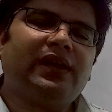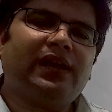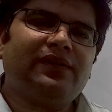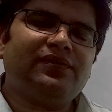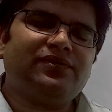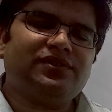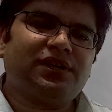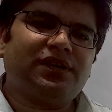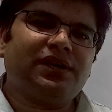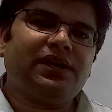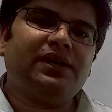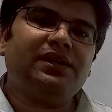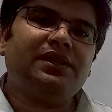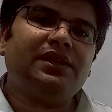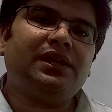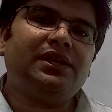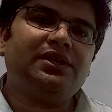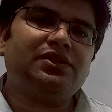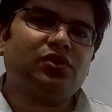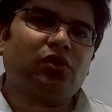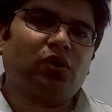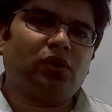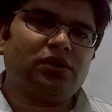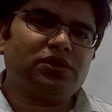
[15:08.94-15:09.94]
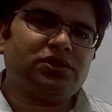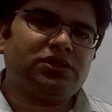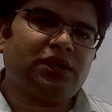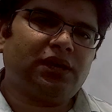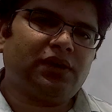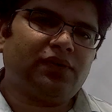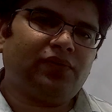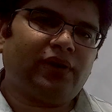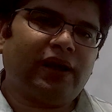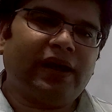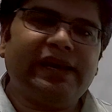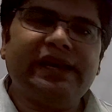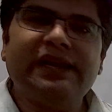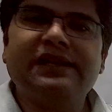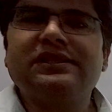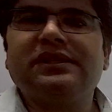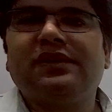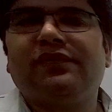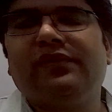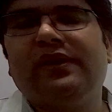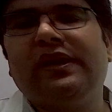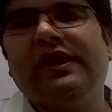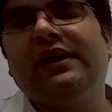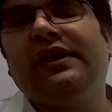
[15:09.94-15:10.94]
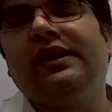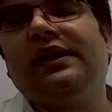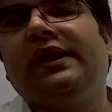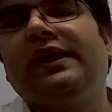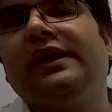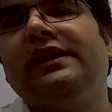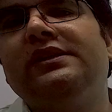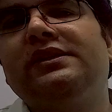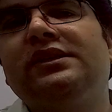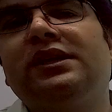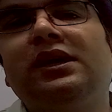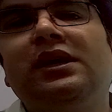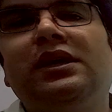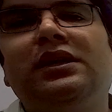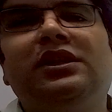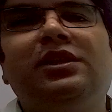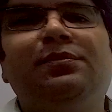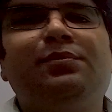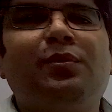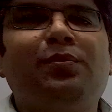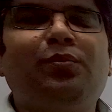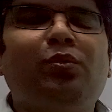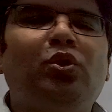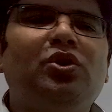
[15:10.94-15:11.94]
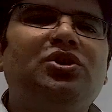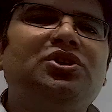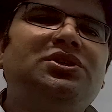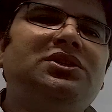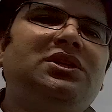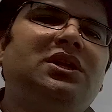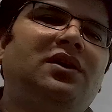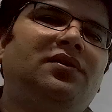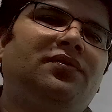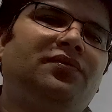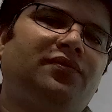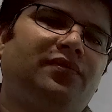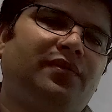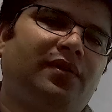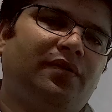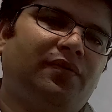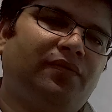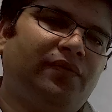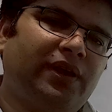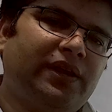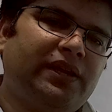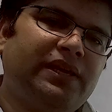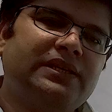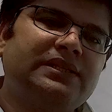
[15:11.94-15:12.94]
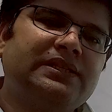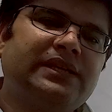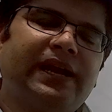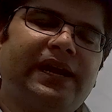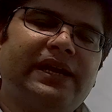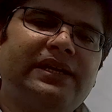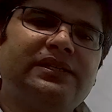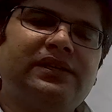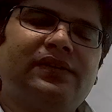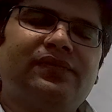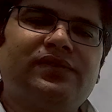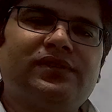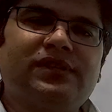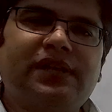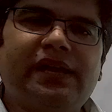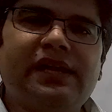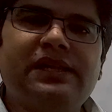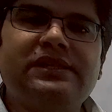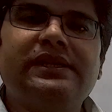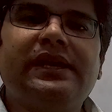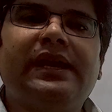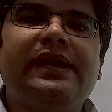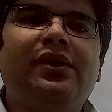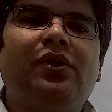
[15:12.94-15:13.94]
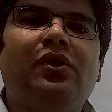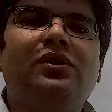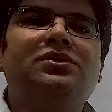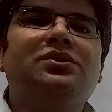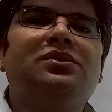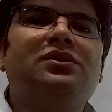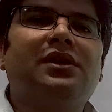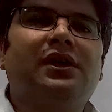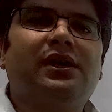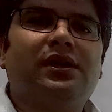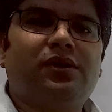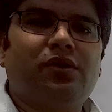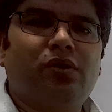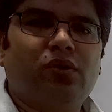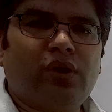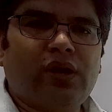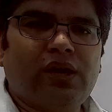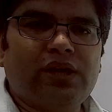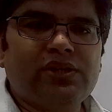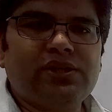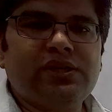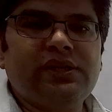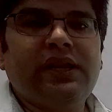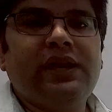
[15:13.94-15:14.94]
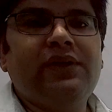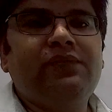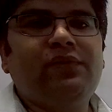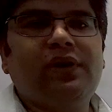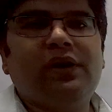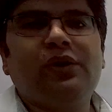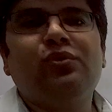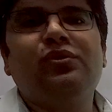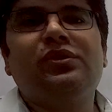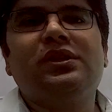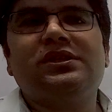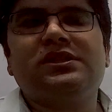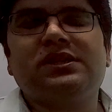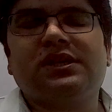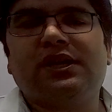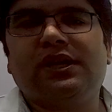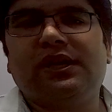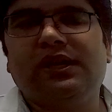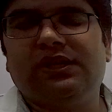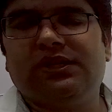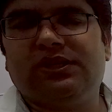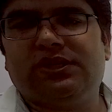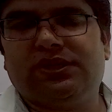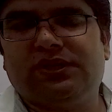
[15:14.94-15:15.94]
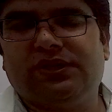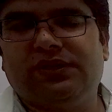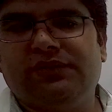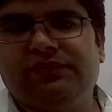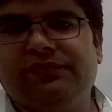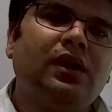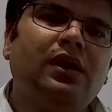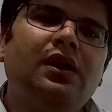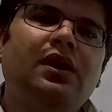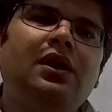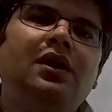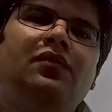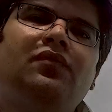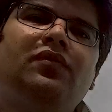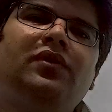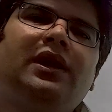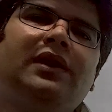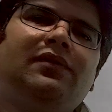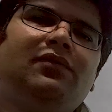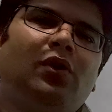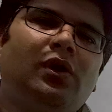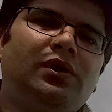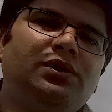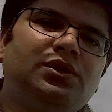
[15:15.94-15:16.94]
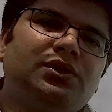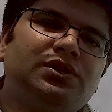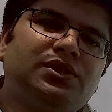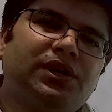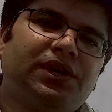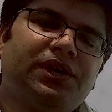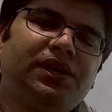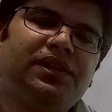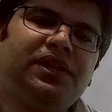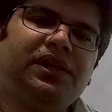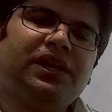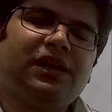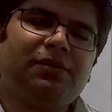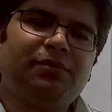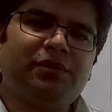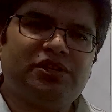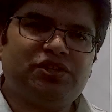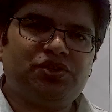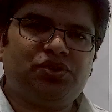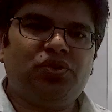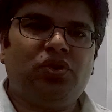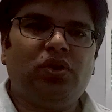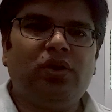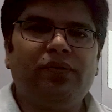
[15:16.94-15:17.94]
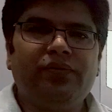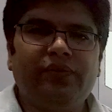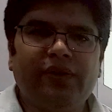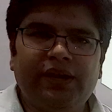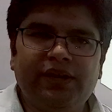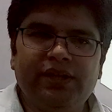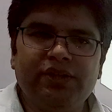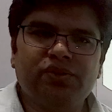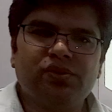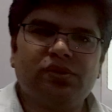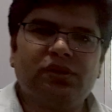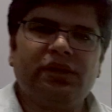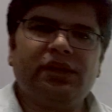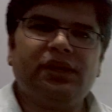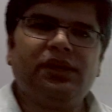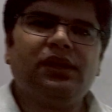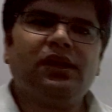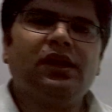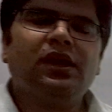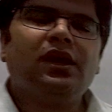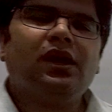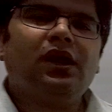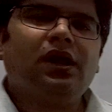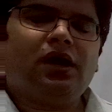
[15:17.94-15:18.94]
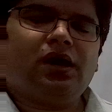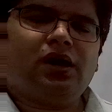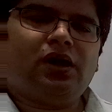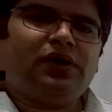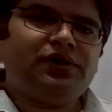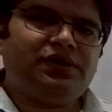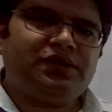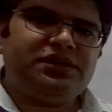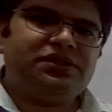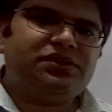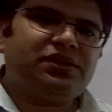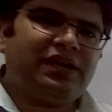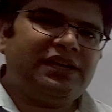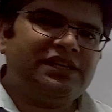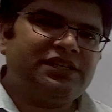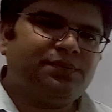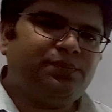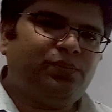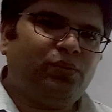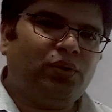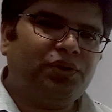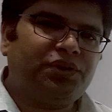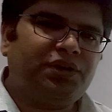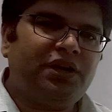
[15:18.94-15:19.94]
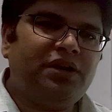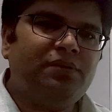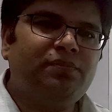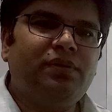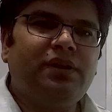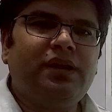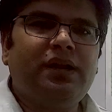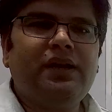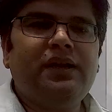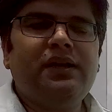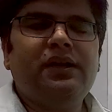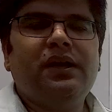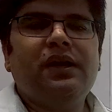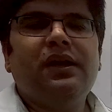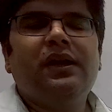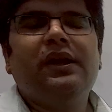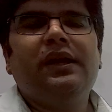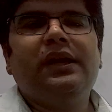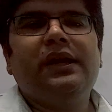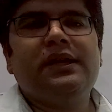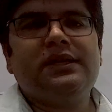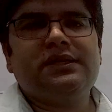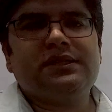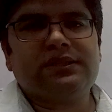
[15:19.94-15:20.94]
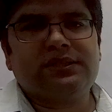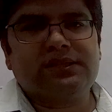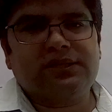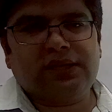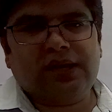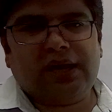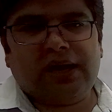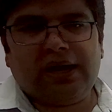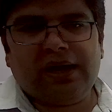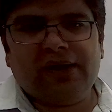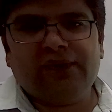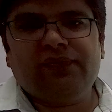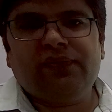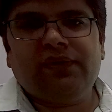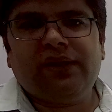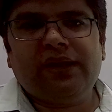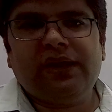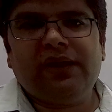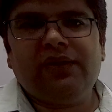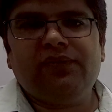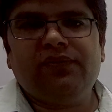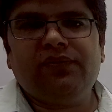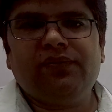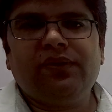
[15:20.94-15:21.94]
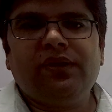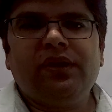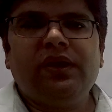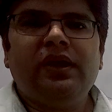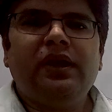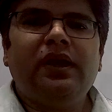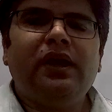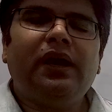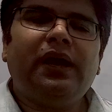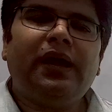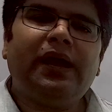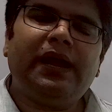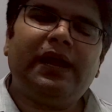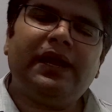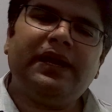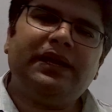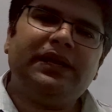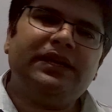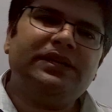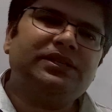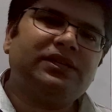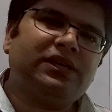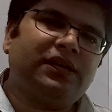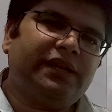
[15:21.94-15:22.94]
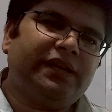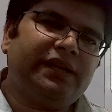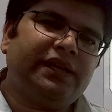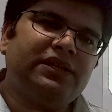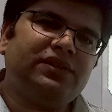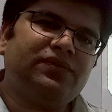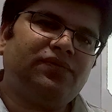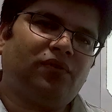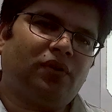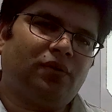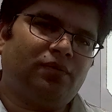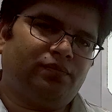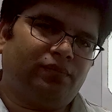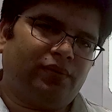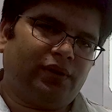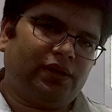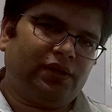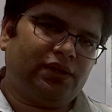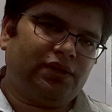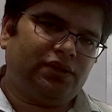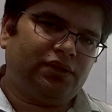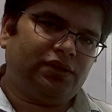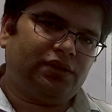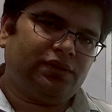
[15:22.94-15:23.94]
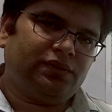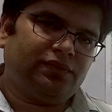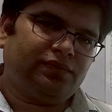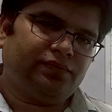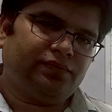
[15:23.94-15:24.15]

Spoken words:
we have studied the histology of islets of Langerhans, the proportion of various kinds of cells and also their location and what do they secrete. We have also studied the chemistry of insulin, how it is transported in blood, its half-life, and its clearance from blood.